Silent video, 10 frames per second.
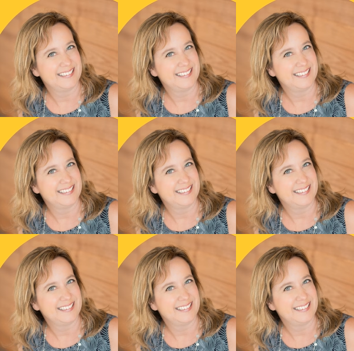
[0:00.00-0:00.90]

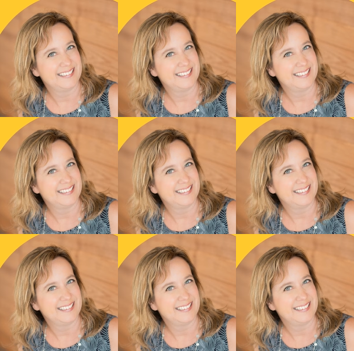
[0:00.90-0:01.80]

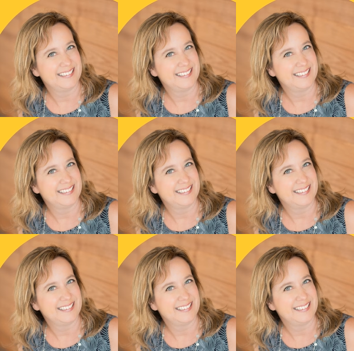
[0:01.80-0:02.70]

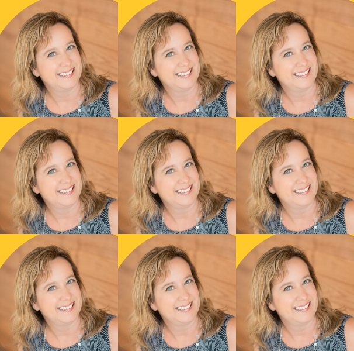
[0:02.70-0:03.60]

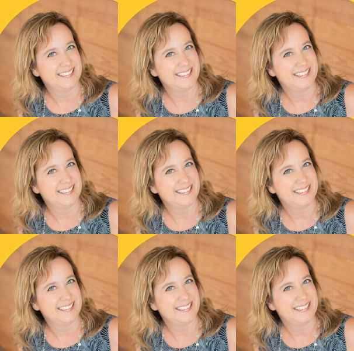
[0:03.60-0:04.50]

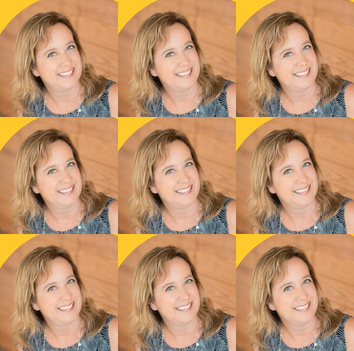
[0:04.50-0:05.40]

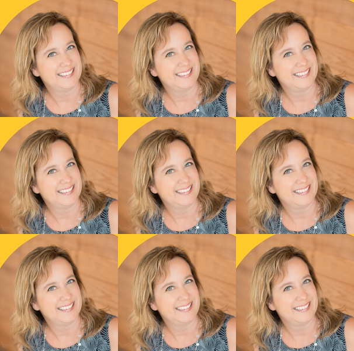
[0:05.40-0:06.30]

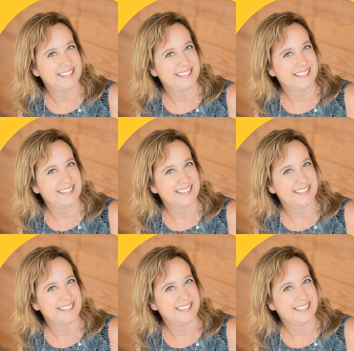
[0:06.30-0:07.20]

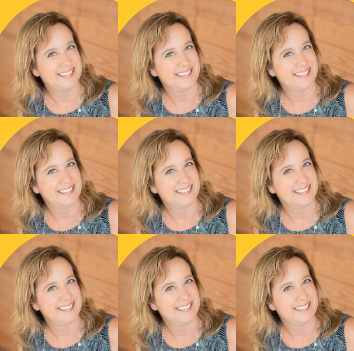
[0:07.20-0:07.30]
(no lip movement)